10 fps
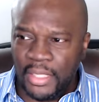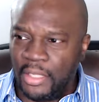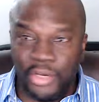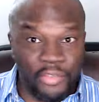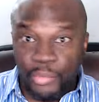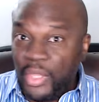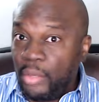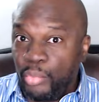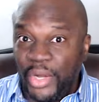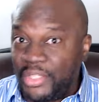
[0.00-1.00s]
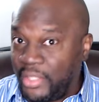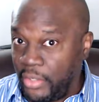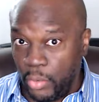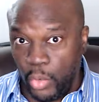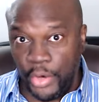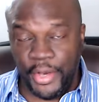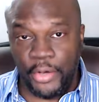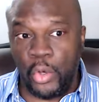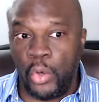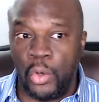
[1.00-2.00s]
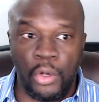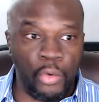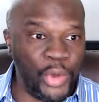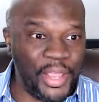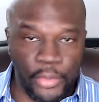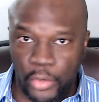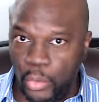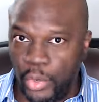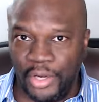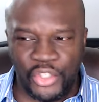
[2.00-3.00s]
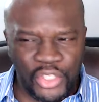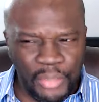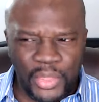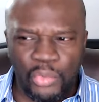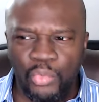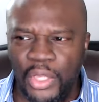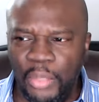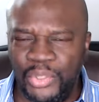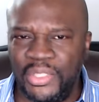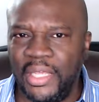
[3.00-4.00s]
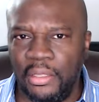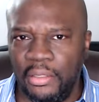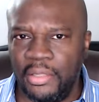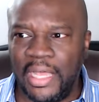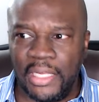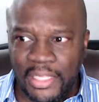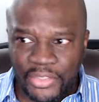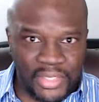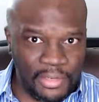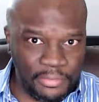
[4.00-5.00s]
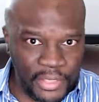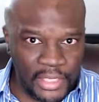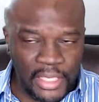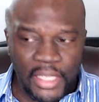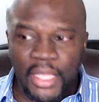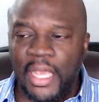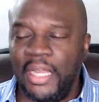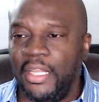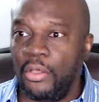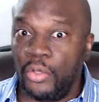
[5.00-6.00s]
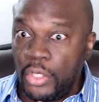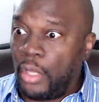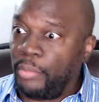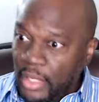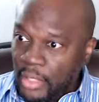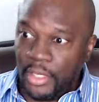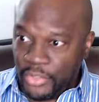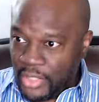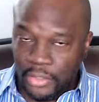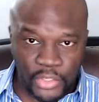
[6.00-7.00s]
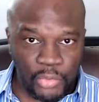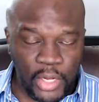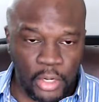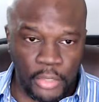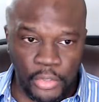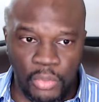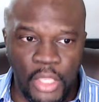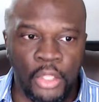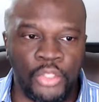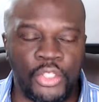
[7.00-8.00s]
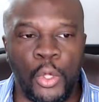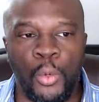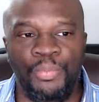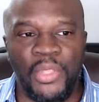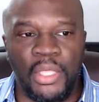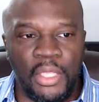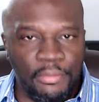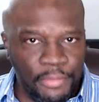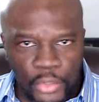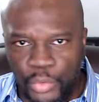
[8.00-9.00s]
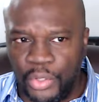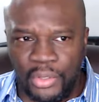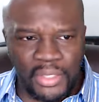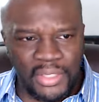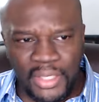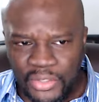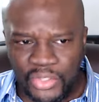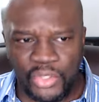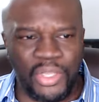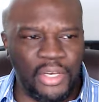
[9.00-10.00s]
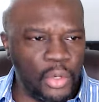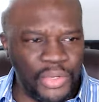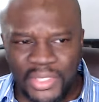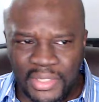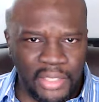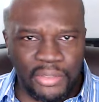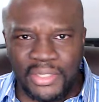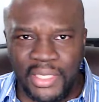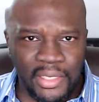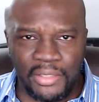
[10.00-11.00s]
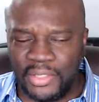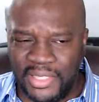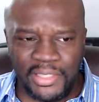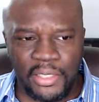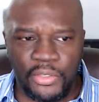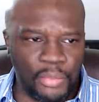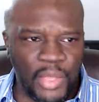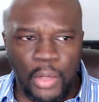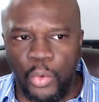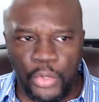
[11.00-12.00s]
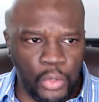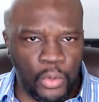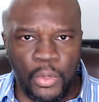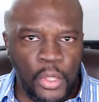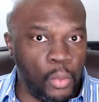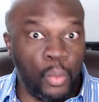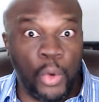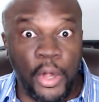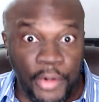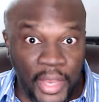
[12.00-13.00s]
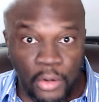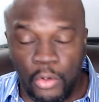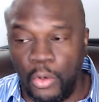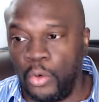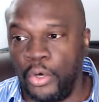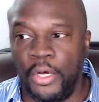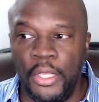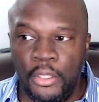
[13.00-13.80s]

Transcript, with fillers: Could even be a bracelet you're wearing or a ring you're wearing, something really particular that is different and he goes, "Oh my gosh, that looks great on you." So he flirts with you, he teases you, he notices little details about what you're wearing or